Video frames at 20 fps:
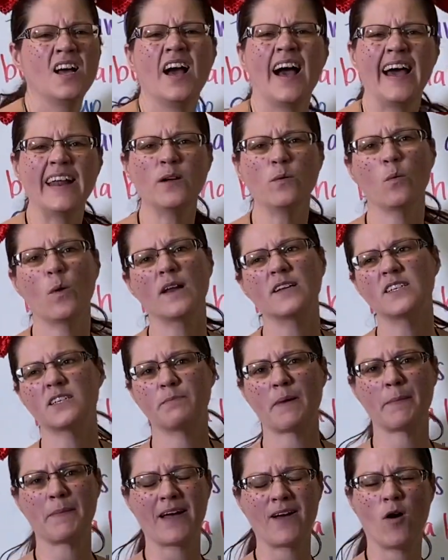I don't want to
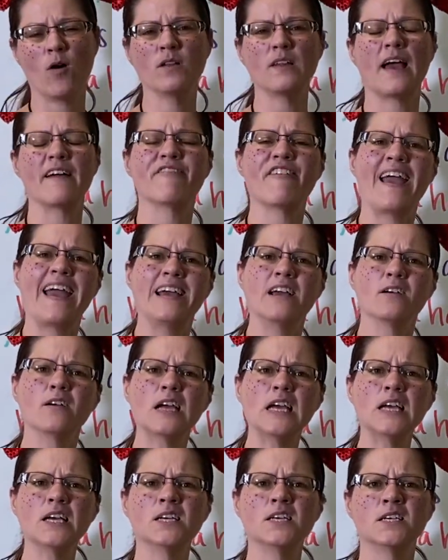spend my whole life
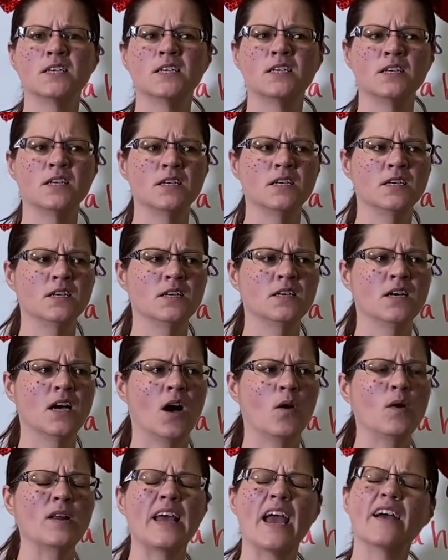angry.
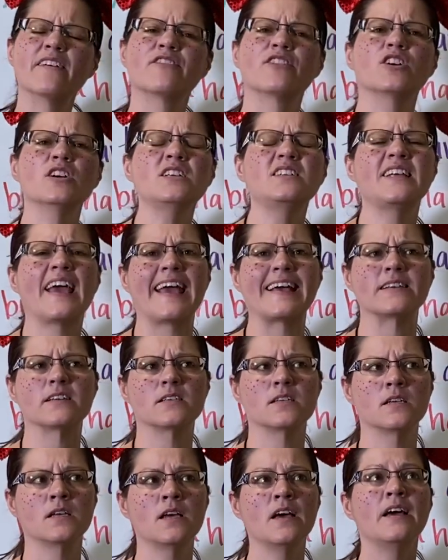I want to have good
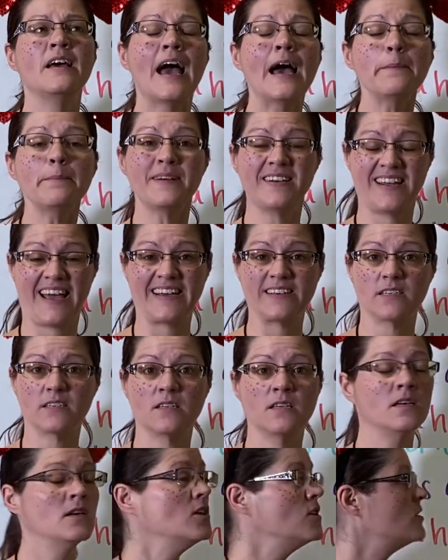days, happy days.